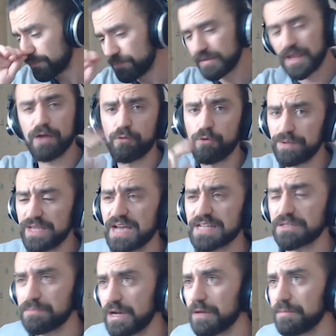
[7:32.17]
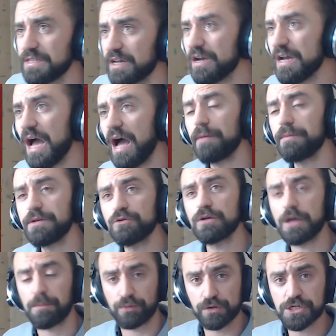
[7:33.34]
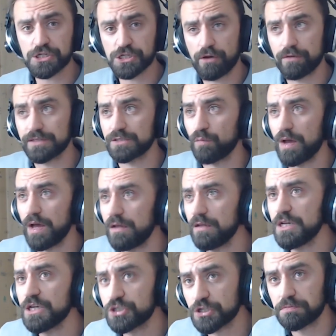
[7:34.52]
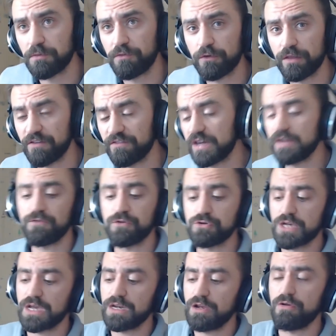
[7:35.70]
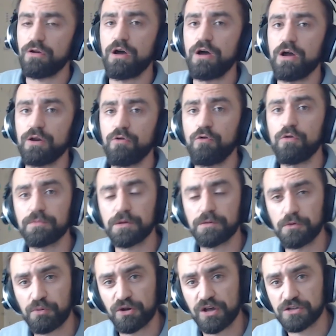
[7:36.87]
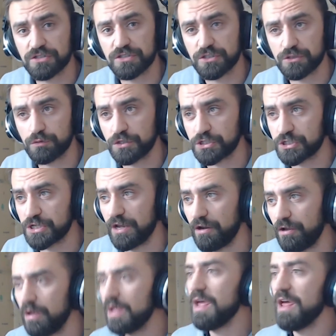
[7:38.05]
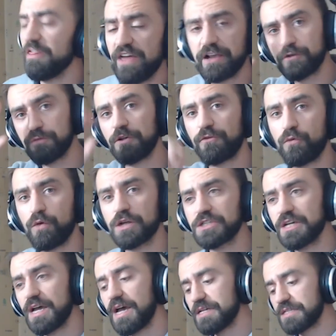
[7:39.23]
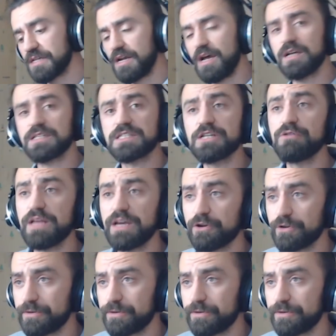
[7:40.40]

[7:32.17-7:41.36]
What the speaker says: I won't be casting, but I'll be there. I'll be doing a pre-show as well just before the event if you check it out on OMW Productions Twitch channel. Thanks so much for watching, guys, and I'll see you later.